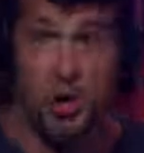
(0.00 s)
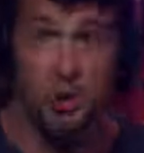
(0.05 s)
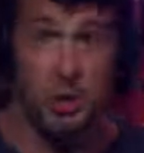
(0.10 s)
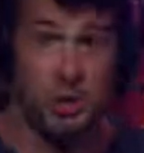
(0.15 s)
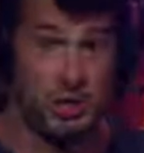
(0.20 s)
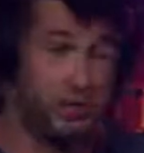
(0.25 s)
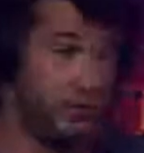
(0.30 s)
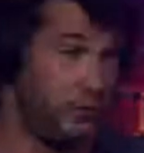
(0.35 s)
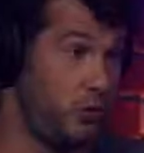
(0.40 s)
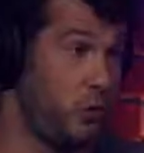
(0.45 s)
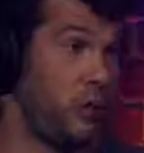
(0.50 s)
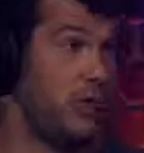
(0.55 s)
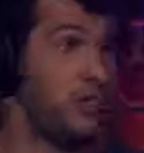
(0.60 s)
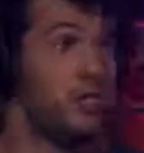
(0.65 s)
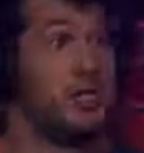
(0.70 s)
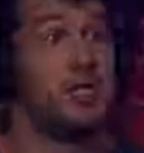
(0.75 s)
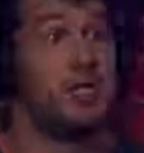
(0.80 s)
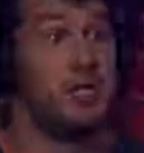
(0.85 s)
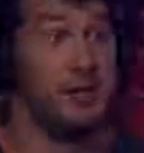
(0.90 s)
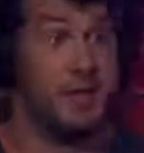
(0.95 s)
Which, of
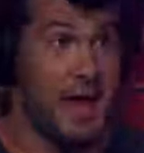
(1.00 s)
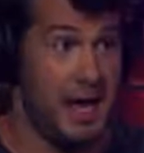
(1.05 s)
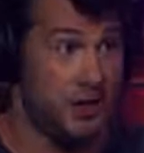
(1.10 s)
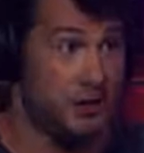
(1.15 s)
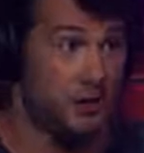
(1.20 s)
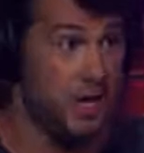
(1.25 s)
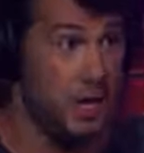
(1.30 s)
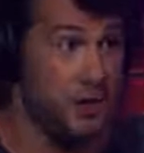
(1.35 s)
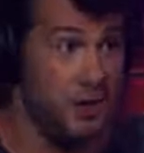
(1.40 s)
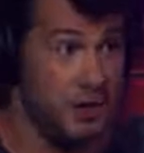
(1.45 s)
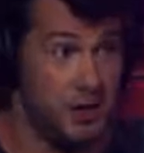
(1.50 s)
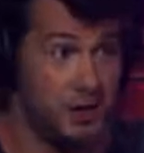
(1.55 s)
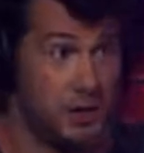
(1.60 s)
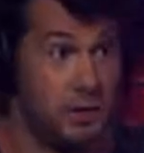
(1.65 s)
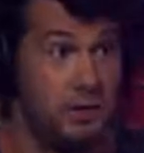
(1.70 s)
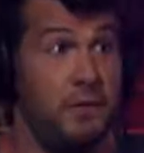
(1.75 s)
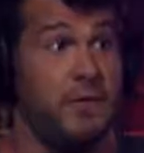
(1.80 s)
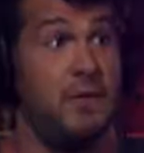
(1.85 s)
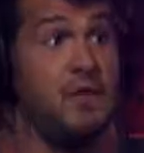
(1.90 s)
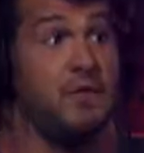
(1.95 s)
course, tobacco companies
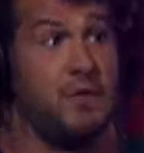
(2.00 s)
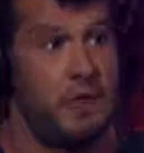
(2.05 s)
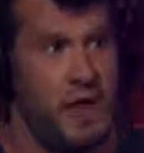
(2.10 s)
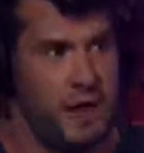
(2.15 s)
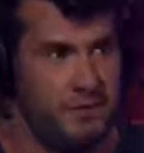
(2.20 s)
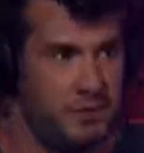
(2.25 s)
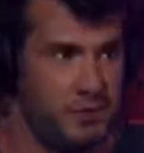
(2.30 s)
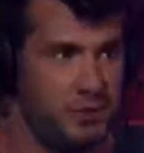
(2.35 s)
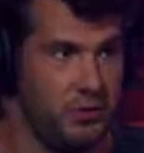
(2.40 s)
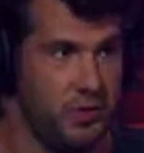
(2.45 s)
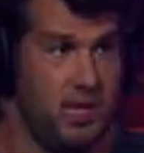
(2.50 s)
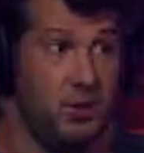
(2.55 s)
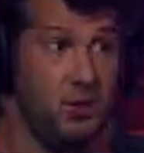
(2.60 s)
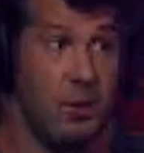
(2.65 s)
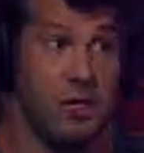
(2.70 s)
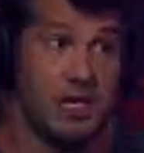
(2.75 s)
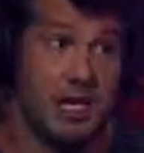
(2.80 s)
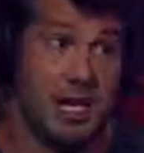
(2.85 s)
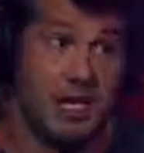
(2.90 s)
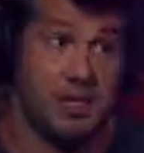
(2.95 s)
were vilified for doing, in
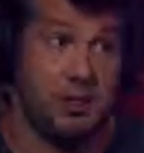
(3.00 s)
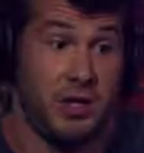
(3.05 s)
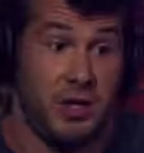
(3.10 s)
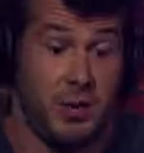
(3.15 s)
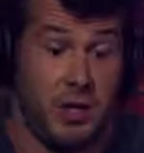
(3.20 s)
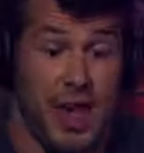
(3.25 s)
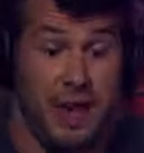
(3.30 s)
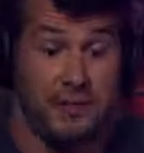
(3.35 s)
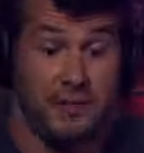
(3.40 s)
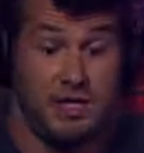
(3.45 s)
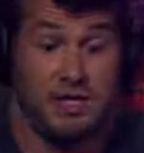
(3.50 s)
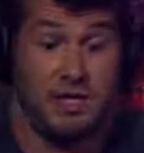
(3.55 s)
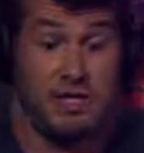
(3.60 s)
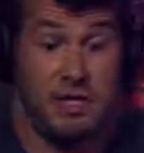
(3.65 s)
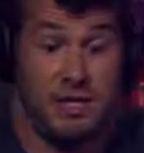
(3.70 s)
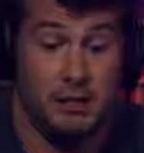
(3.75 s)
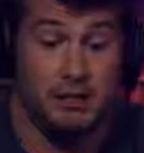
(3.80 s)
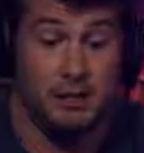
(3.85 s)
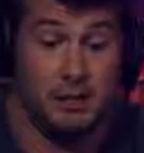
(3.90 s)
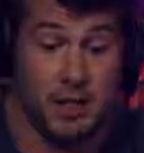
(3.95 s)
which case so they would have to
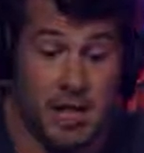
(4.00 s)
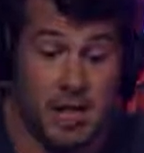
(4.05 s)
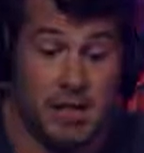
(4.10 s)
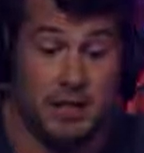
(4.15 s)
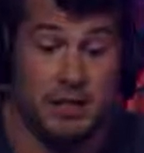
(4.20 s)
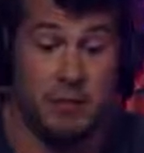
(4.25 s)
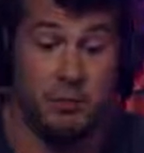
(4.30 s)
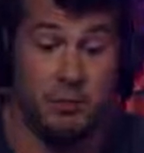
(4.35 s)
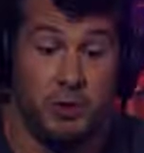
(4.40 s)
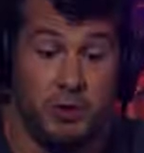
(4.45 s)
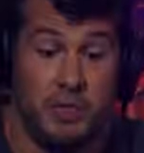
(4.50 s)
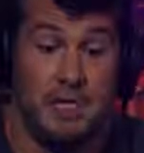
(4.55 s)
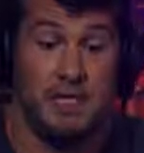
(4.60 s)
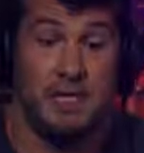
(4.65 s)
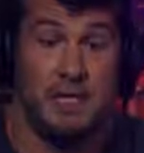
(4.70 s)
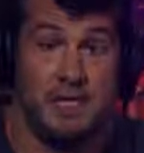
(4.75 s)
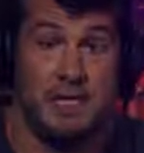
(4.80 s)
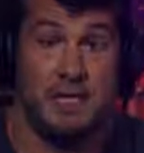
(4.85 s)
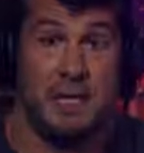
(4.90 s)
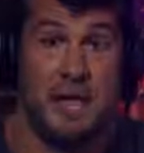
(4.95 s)
sell a product that really
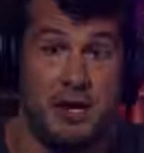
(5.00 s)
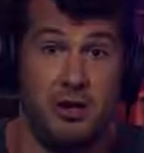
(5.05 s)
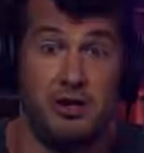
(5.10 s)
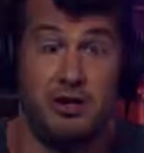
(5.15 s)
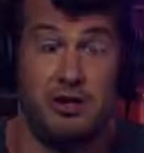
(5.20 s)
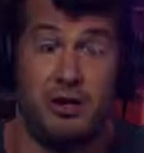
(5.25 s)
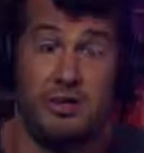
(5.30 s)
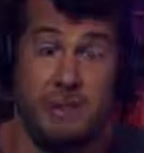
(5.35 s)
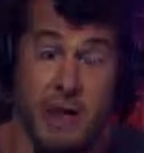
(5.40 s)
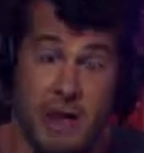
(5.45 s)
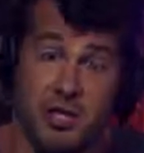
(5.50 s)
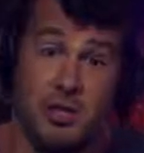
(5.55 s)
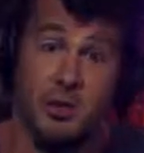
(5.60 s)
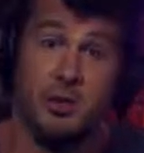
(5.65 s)
doesn't cater to their base.